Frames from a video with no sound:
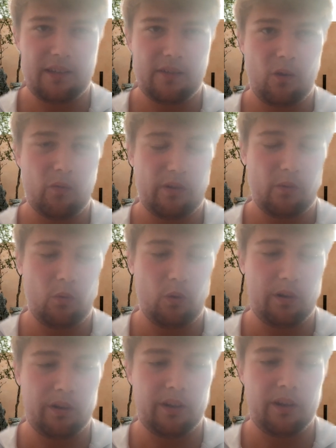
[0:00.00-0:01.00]
They got rid of
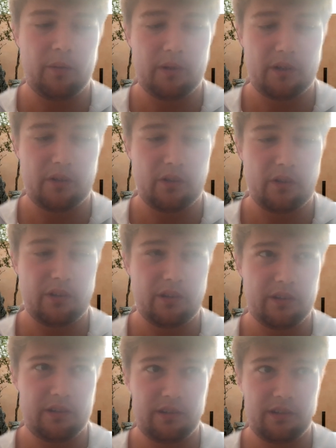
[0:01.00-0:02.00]
Walker, which is a good
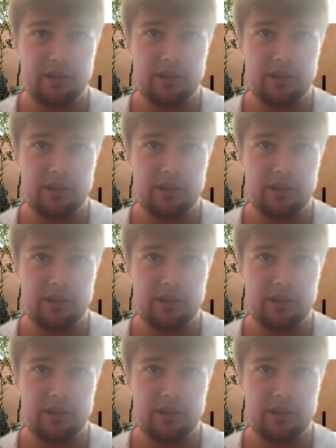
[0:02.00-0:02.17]
decision.